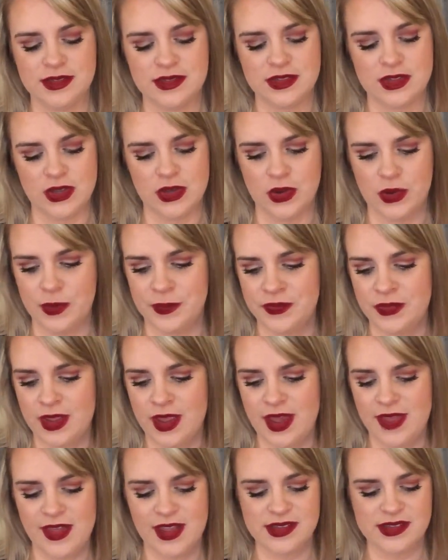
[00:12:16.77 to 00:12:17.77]
so
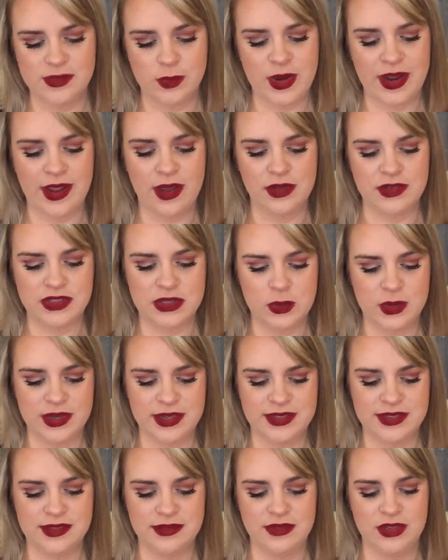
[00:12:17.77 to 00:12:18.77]
that's why I also wanted,